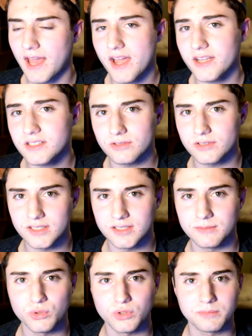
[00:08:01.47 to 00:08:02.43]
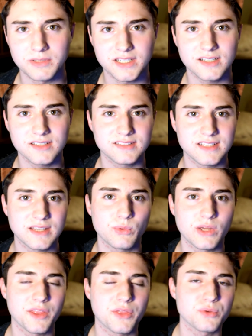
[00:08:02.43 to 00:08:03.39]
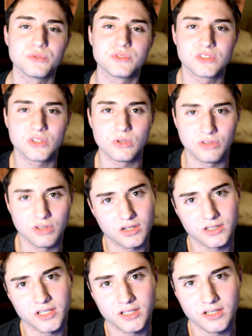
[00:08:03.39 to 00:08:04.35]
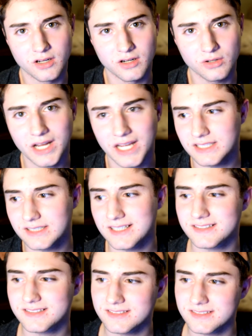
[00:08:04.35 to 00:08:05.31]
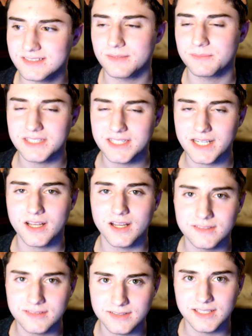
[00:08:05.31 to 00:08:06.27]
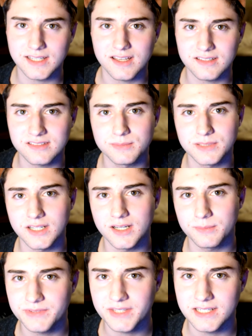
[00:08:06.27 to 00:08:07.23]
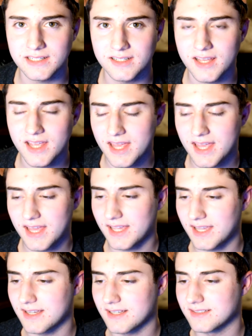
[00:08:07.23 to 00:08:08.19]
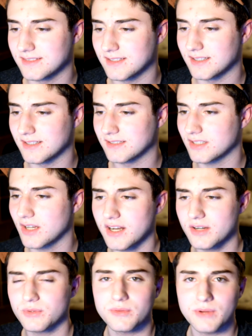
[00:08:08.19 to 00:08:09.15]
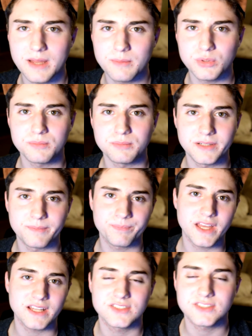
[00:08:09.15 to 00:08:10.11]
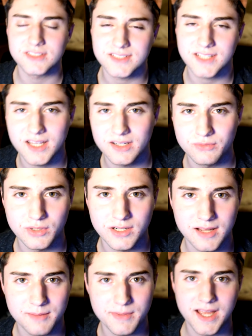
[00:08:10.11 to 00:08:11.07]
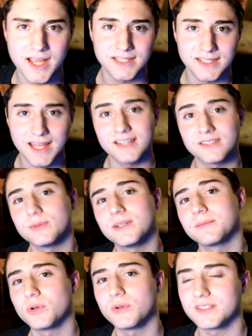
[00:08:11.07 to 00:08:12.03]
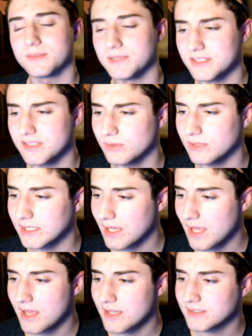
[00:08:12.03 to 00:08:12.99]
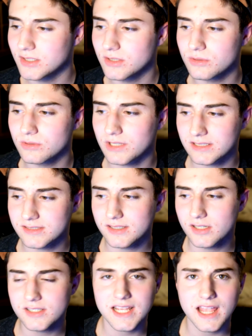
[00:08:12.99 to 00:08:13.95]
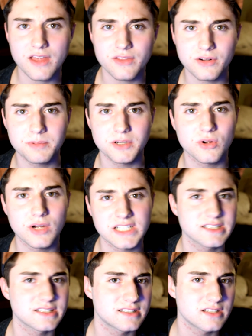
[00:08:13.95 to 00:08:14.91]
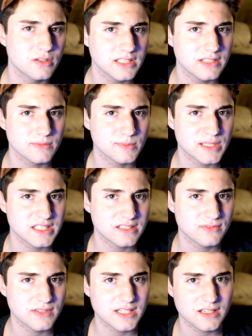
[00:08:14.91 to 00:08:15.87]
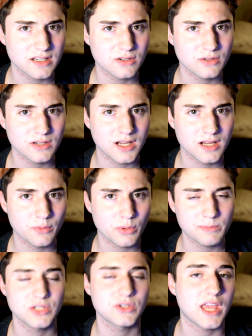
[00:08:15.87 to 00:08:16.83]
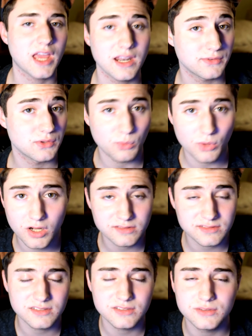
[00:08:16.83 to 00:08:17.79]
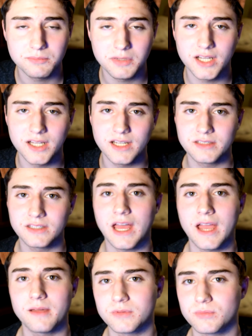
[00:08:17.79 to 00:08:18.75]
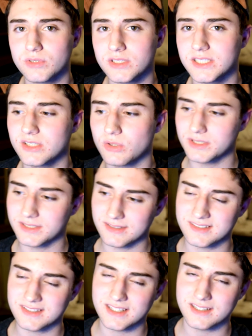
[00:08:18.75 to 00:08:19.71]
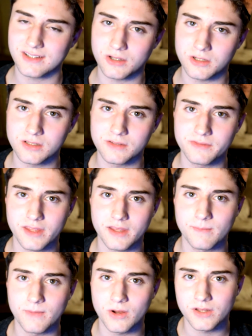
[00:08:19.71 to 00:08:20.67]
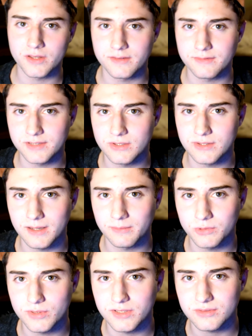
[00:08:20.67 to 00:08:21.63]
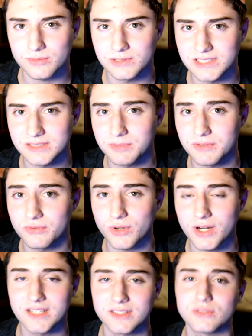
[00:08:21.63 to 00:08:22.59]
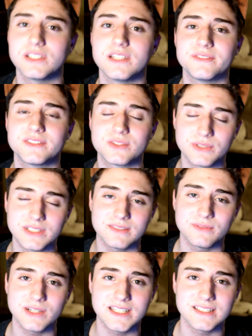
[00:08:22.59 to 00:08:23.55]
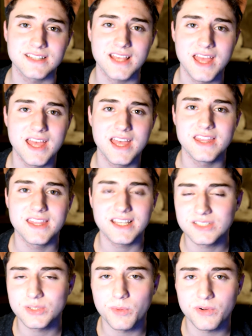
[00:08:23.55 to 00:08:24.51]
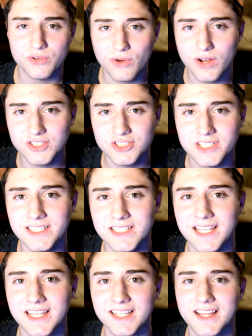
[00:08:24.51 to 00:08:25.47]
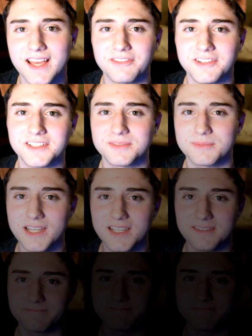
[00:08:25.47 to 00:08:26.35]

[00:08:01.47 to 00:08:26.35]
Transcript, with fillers: accurate anymore because they went through so long ago and it's just something that constantly has to be updated and uh, sorry I don't want to ramble but that's just kind of where I'm at and that is what I'm going to be doing so start to gather up your questions don't leave them in this video um, I mean you can if you want to but I'm really going to see all of them on the video that I'm going to release before I do live so anyways thank you so much for watching and have an awesome night